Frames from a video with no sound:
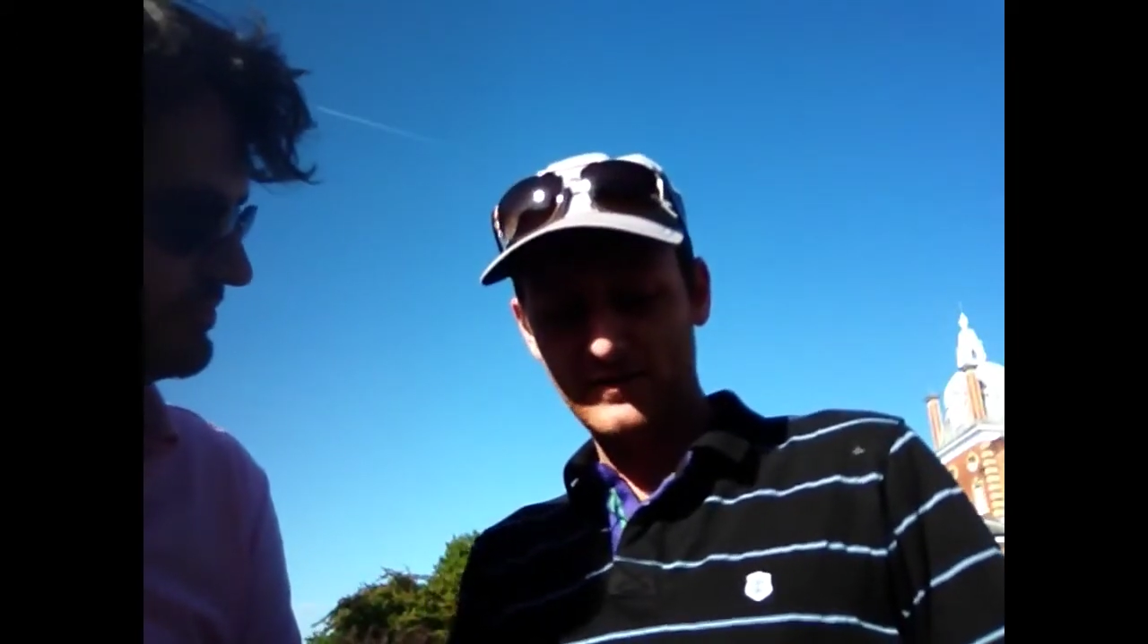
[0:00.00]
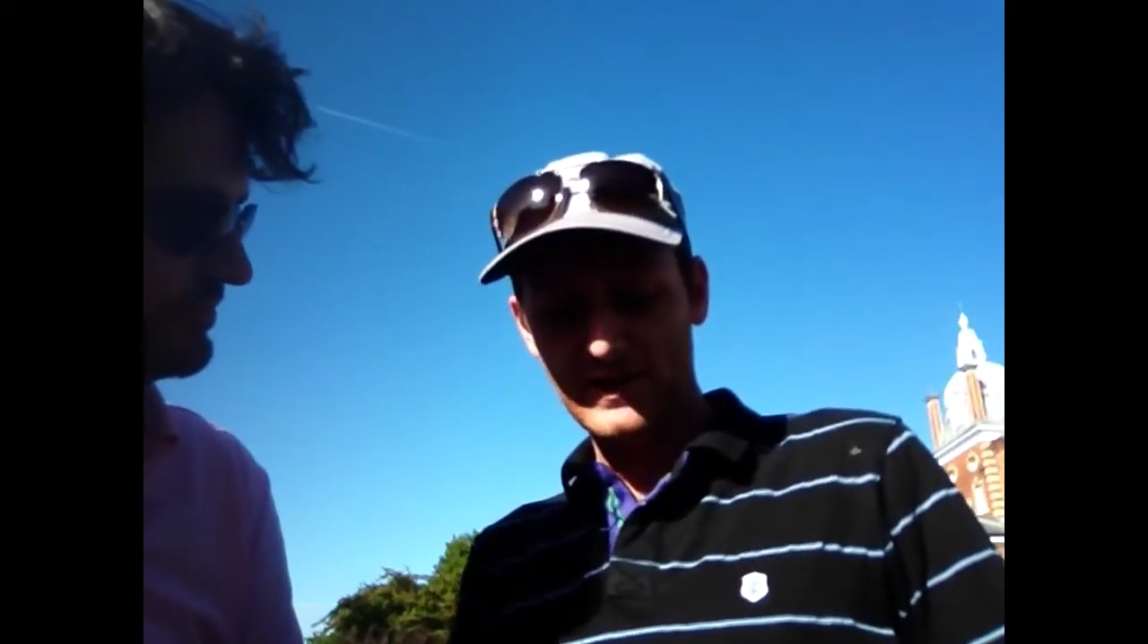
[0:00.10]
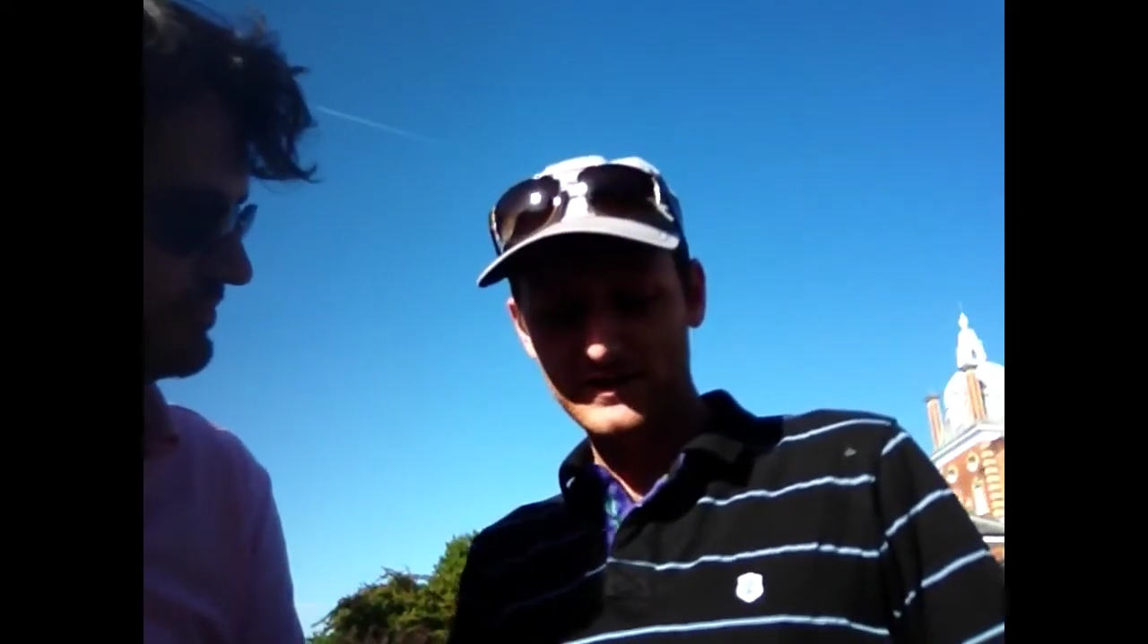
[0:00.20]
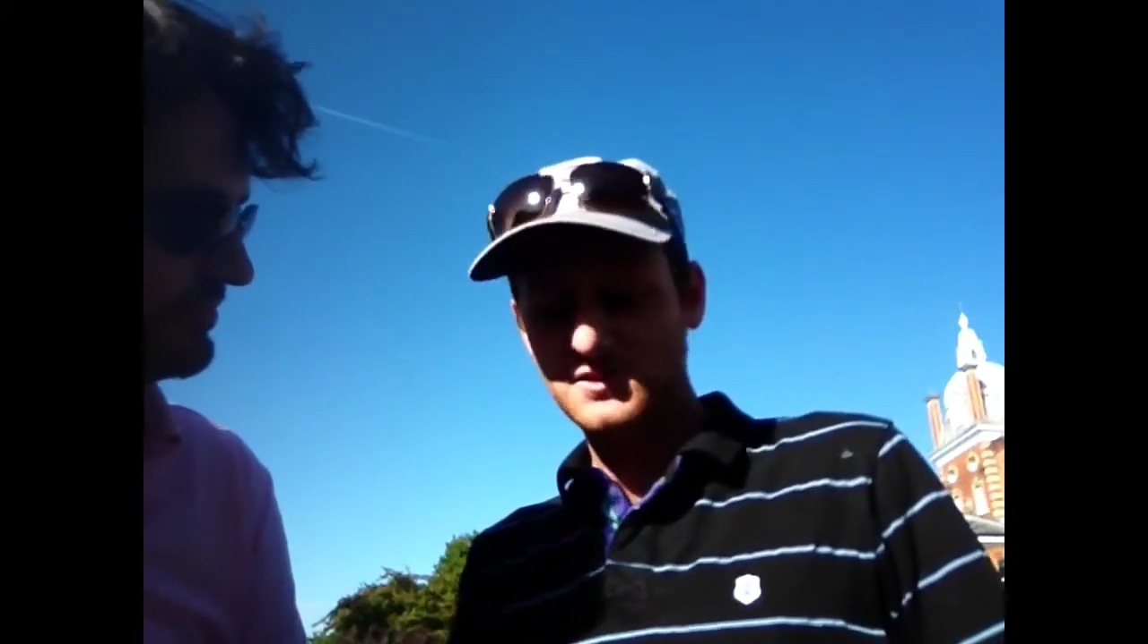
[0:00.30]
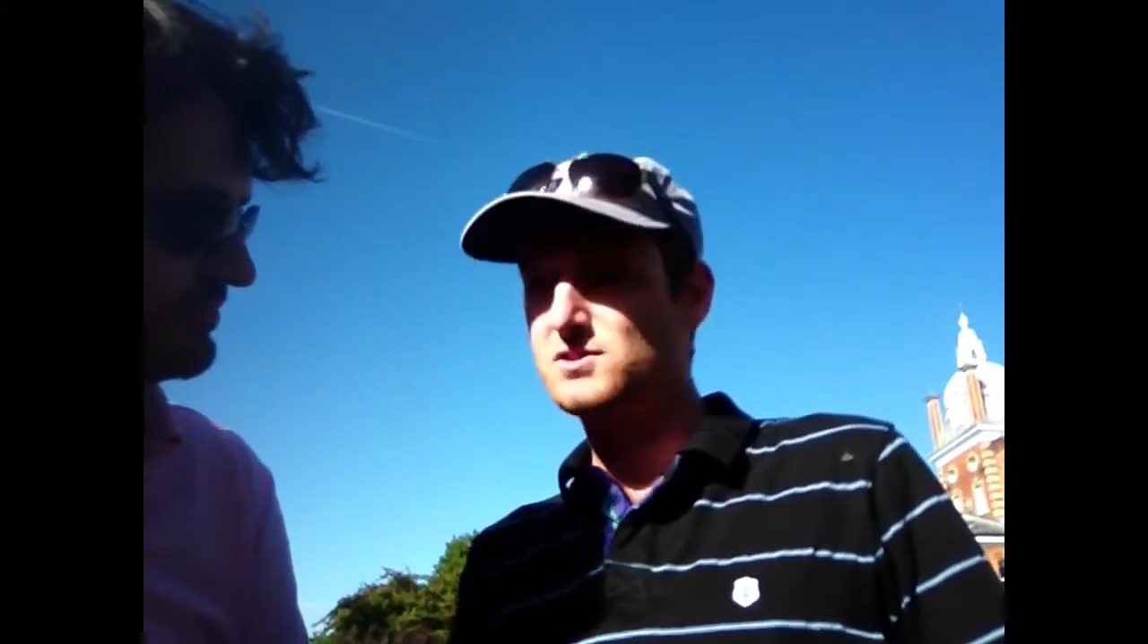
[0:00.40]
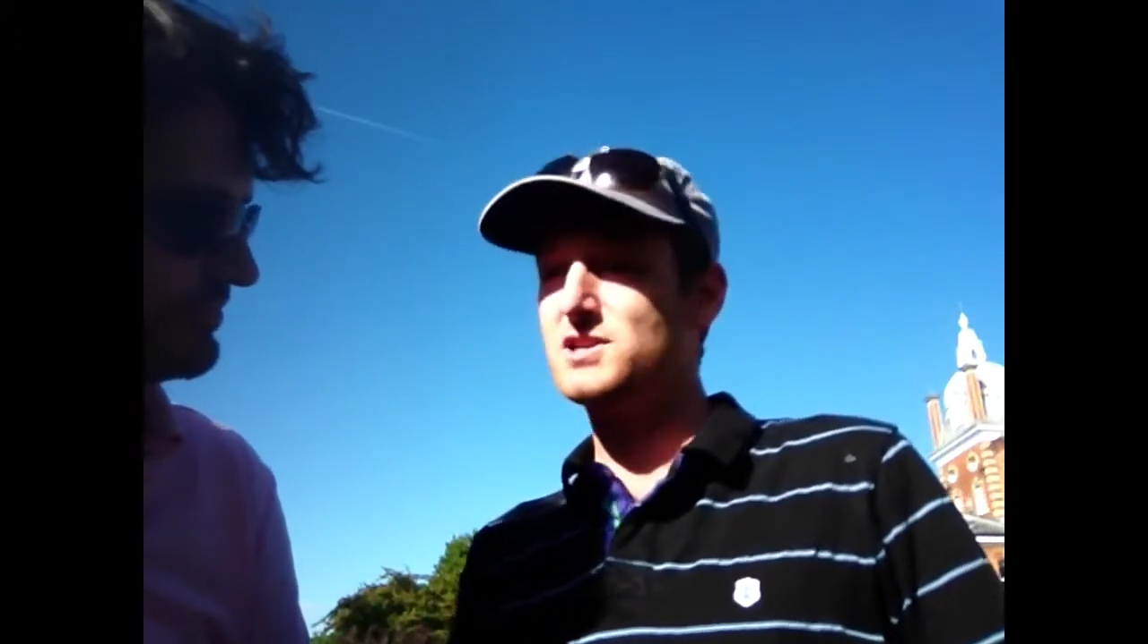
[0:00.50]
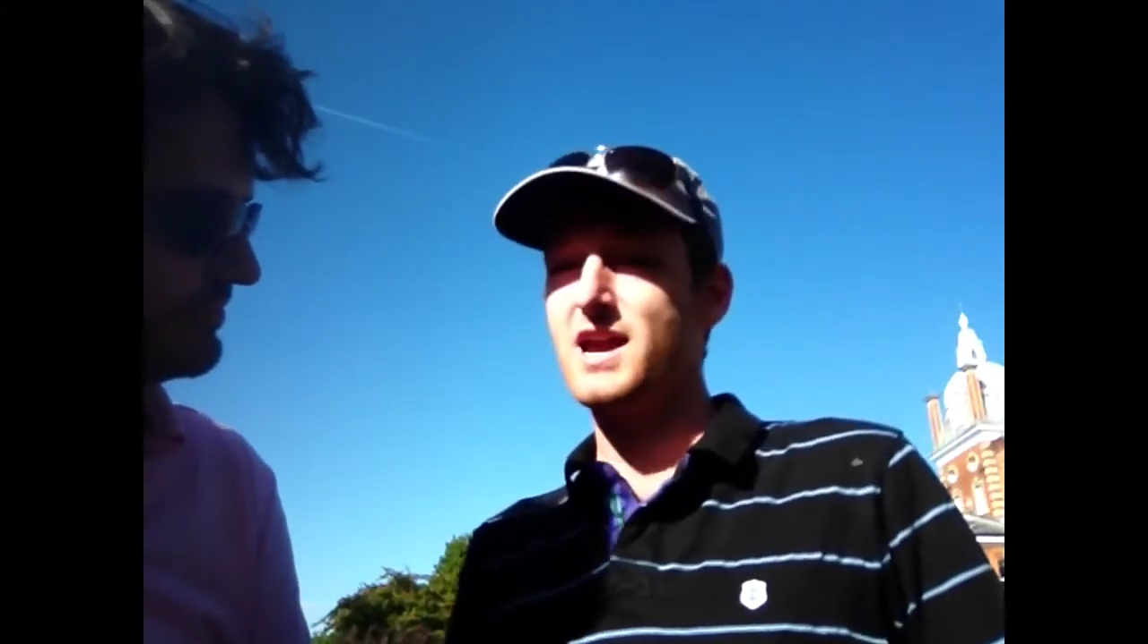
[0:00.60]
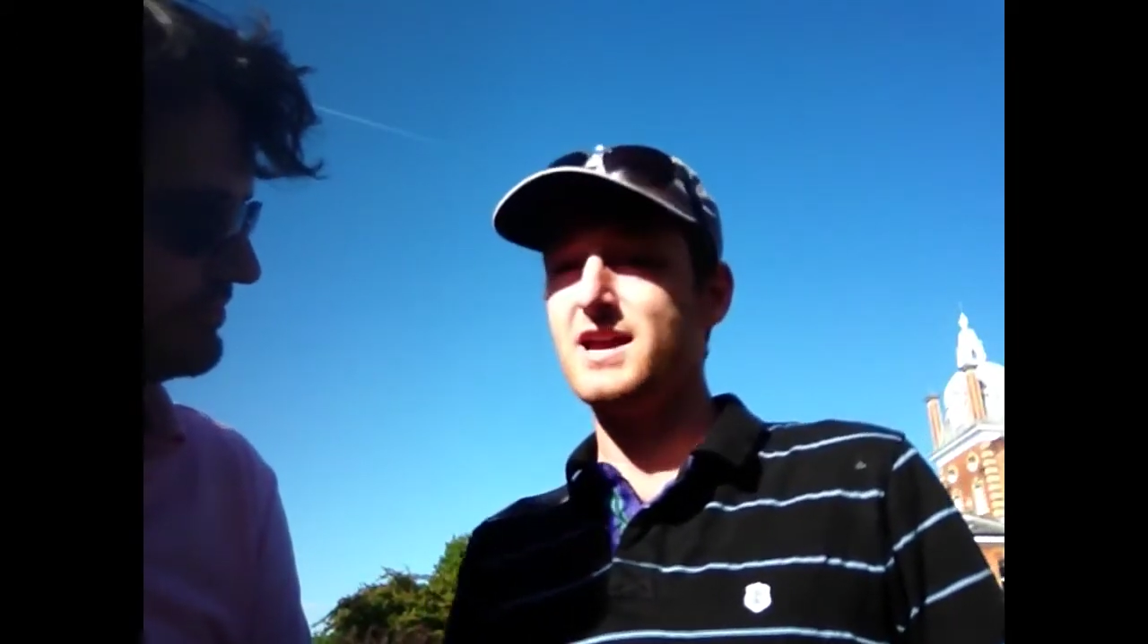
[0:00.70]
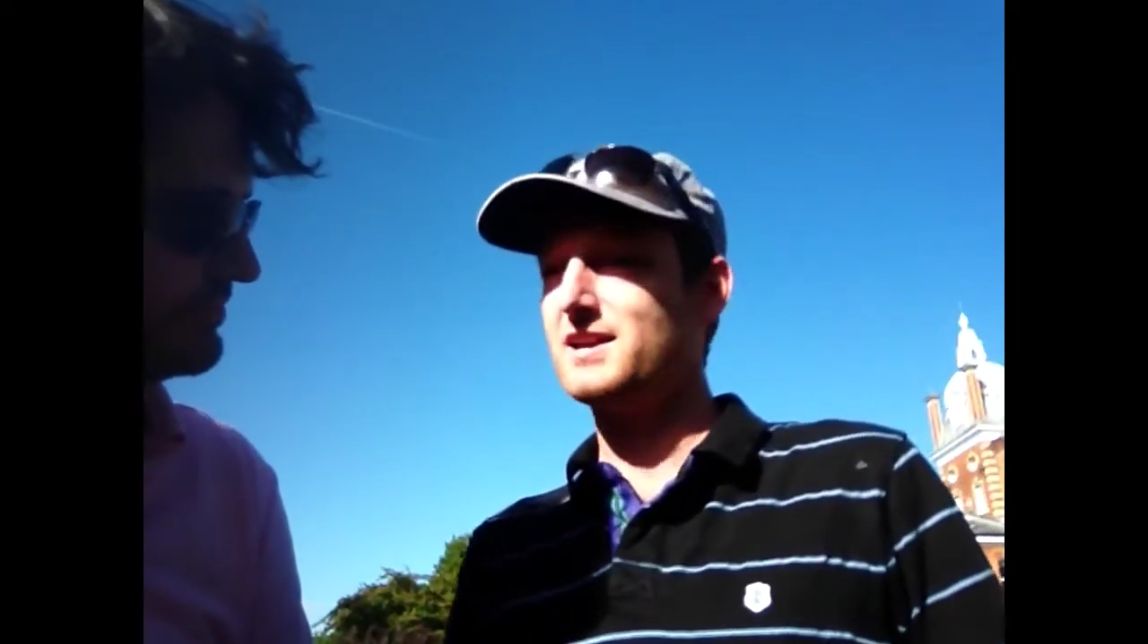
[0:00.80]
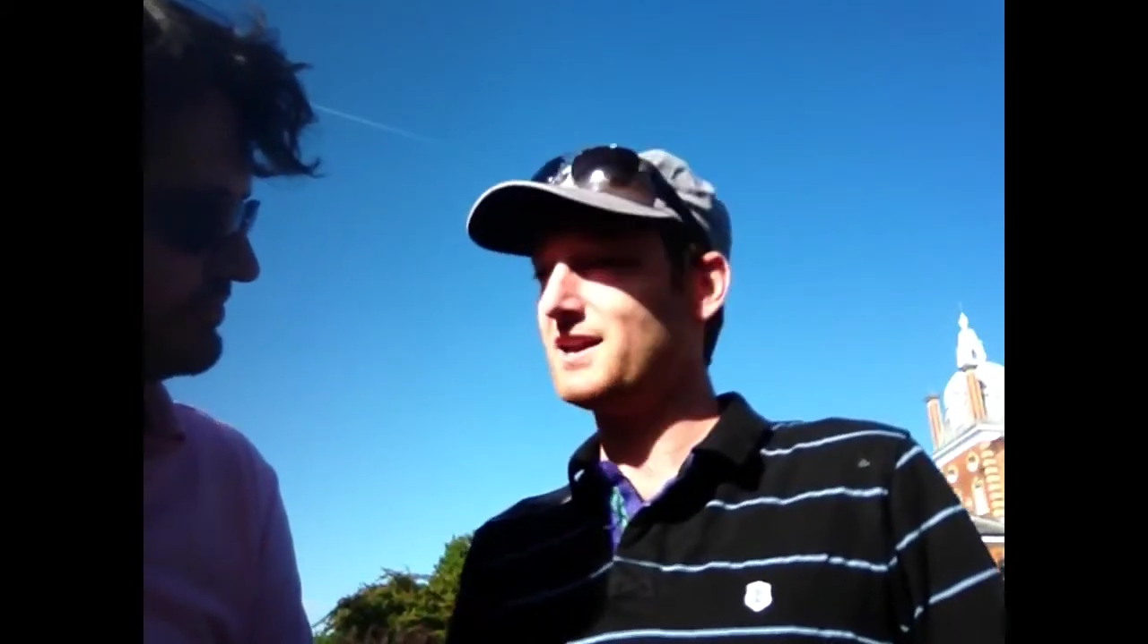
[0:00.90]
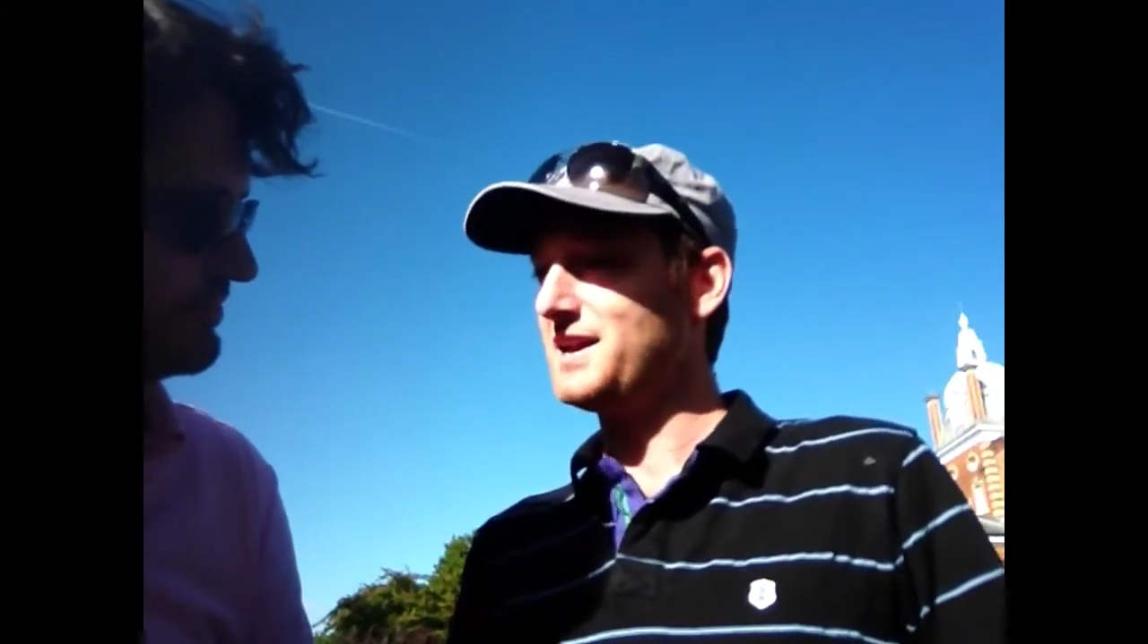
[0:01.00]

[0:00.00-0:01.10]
Hansen, Shag,